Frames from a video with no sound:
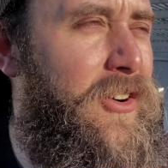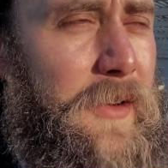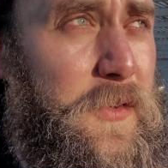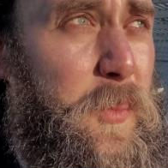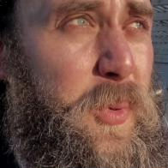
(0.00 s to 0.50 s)
I
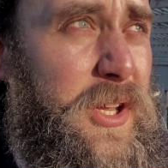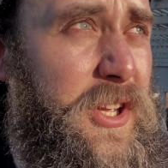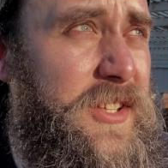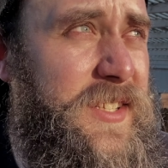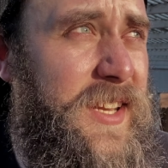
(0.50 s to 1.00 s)
feel pretty
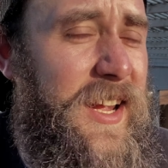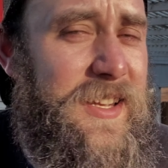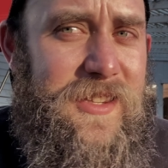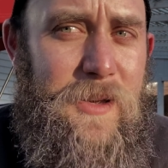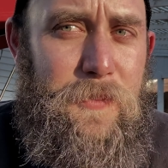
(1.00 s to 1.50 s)
good today, I
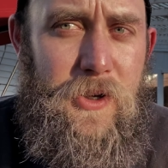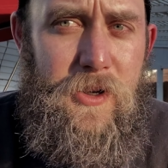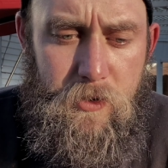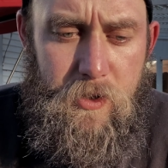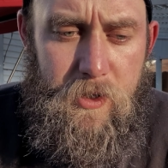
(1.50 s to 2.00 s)
slept
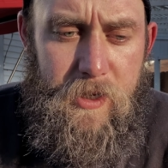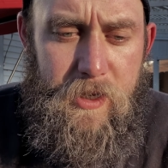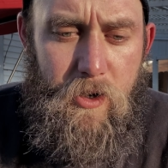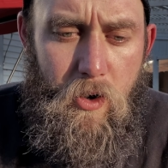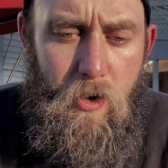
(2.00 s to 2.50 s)
good. Gonna hit
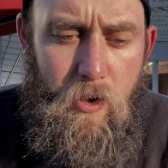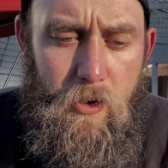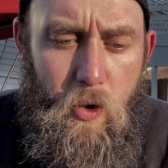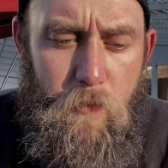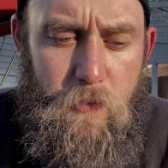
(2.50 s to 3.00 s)
it hard,
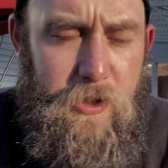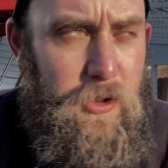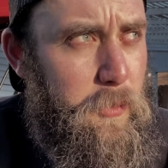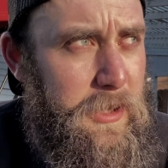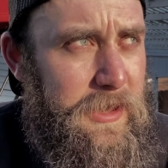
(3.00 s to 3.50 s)
hopefully a
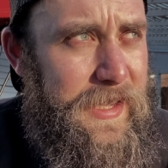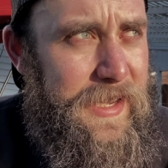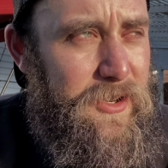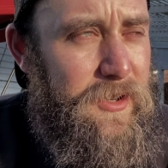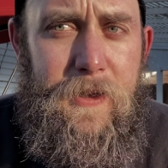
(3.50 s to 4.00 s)
little bit
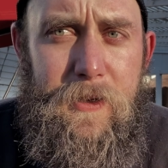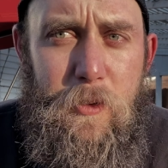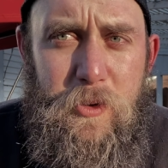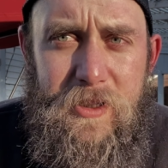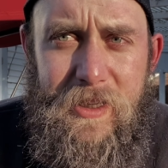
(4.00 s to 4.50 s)
later.
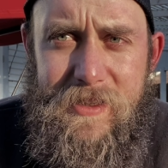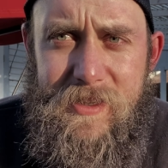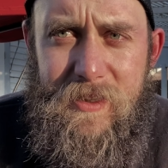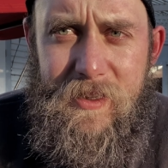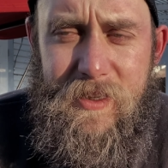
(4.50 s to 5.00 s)
When, like I
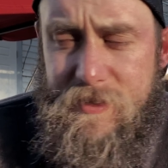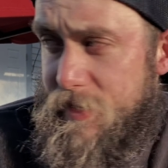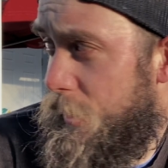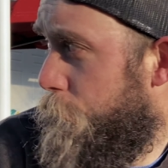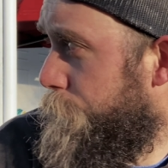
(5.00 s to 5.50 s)
said, the kid's down.